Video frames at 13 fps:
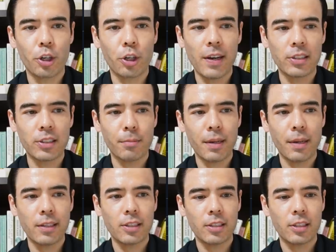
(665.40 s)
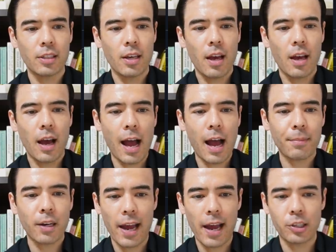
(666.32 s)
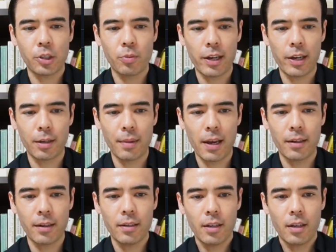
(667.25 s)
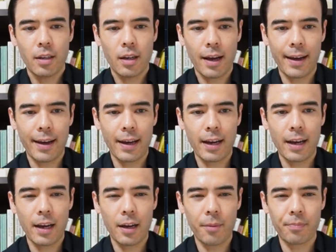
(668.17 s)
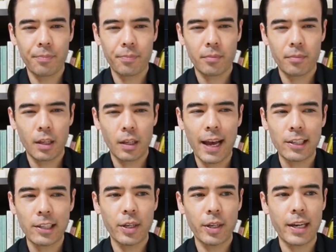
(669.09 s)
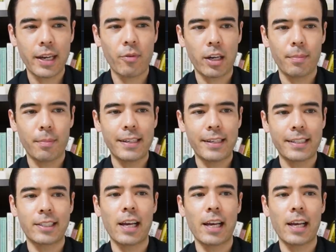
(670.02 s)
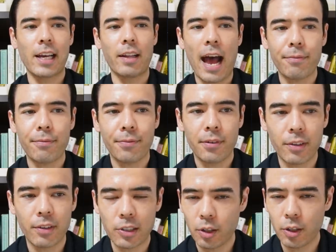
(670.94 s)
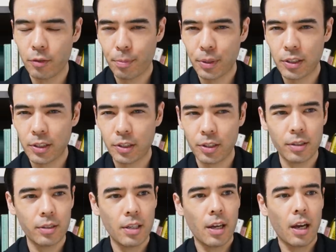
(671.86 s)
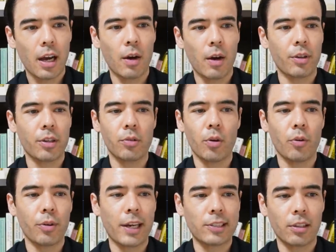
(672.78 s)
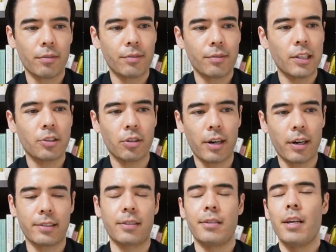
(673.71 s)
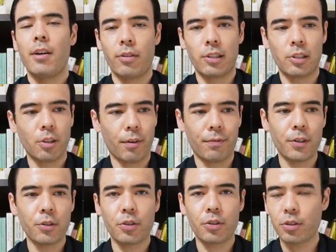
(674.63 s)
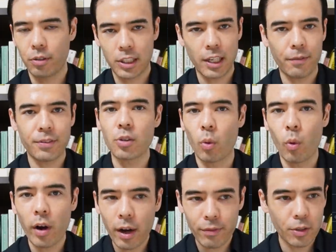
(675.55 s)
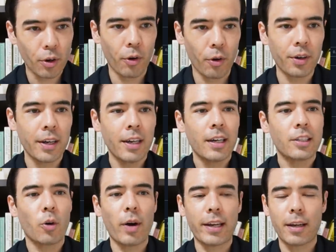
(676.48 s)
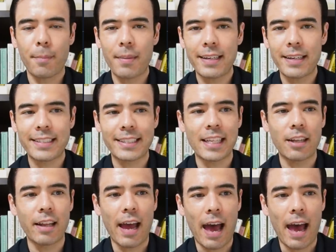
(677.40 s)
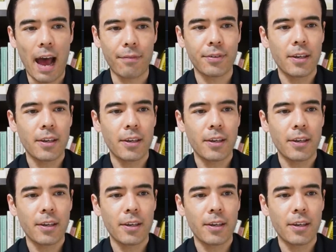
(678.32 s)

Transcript: investing basis, I'm going to actually recommend, last week I recommended to sell half of the silver position. Whether you own SLVs or the silver futures or CFDs or whatever you own, to recommend to sell half.